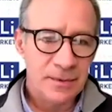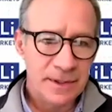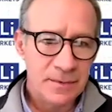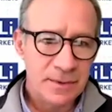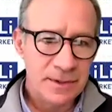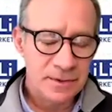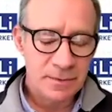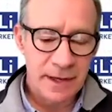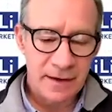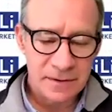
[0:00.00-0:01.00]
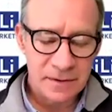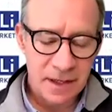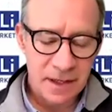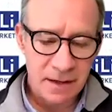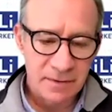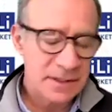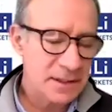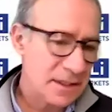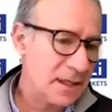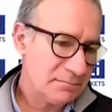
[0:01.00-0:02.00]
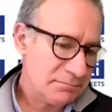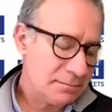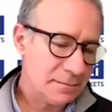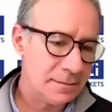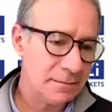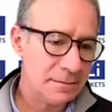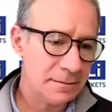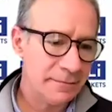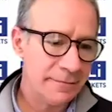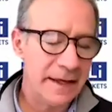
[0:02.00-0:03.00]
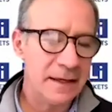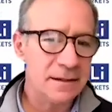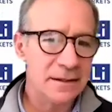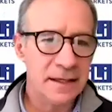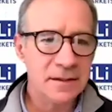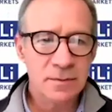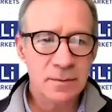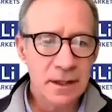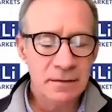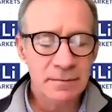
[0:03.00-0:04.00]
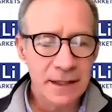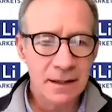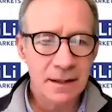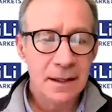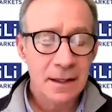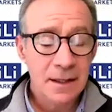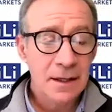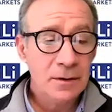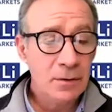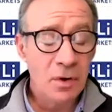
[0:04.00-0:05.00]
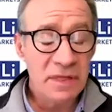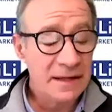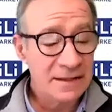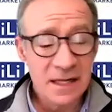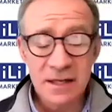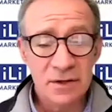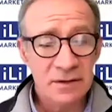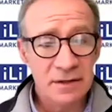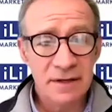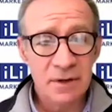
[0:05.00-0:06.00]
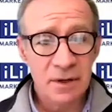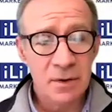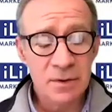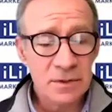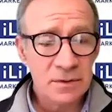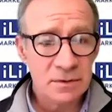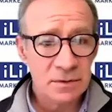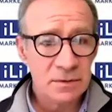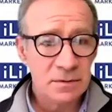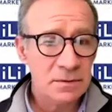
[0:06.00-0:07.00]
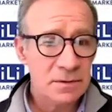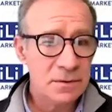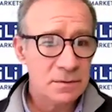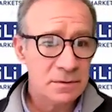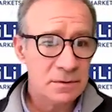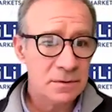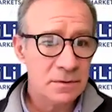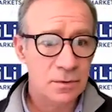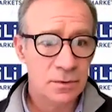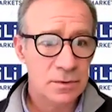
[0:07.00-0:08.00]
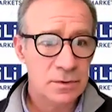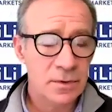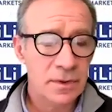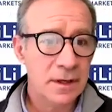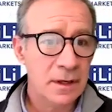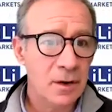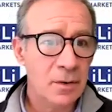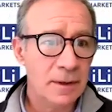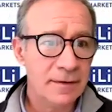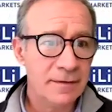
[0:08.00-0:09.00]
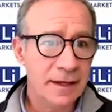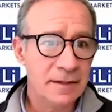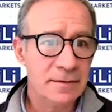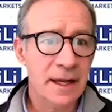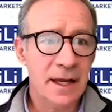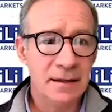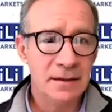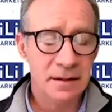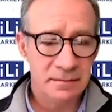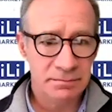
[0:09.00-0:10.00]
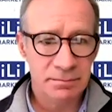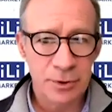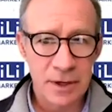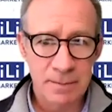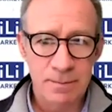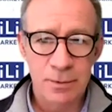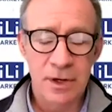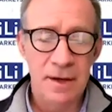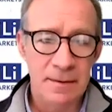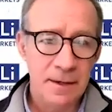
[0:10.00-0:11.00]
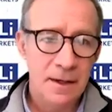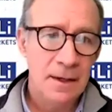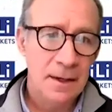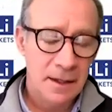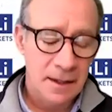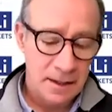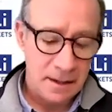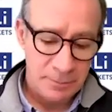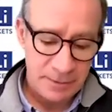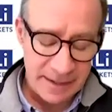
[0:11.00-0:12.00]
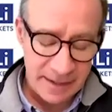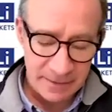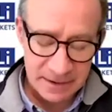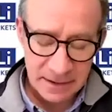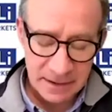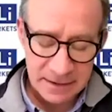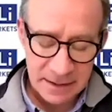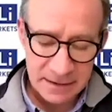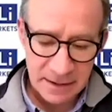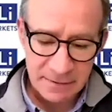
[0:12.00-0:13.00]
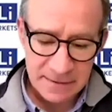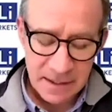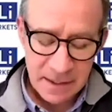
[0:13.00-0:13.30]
which we have today, which is that vehicle sales will grow. They're still not even close to the global sales we had pre-pandemic sales level.